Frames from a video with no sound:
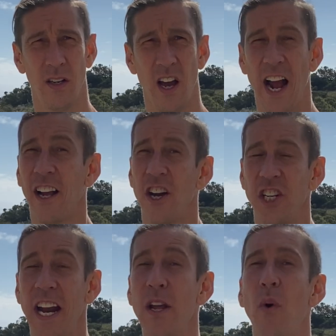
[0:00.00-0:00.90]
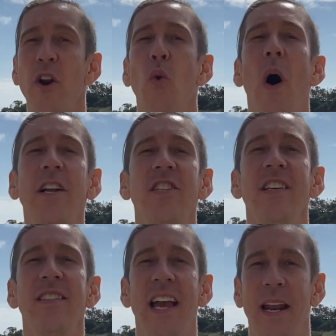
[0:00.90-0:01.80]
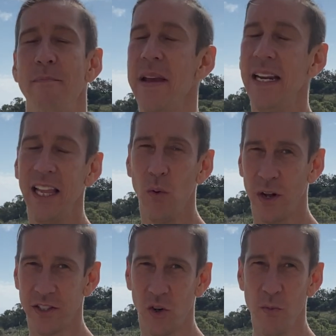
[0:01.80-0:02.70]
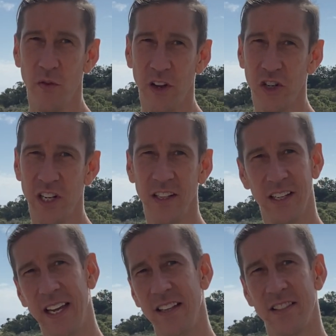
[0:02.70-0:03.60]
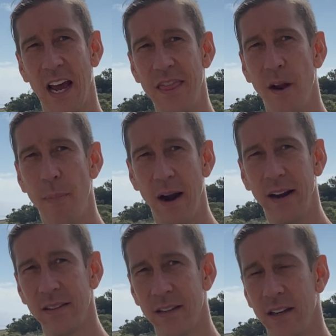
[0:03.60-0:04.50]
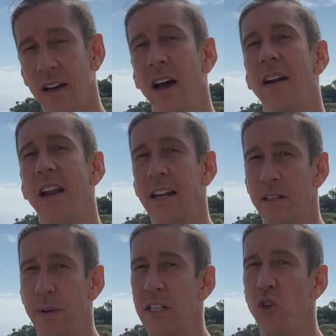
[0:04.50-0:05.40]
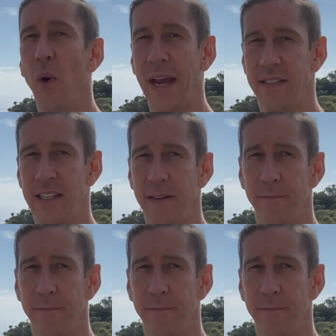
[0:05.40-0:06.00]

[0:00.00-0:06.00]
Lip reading: I caution anyone who watches this and immediately wants to remove their shields and get inside their bearings, not to be too hasty.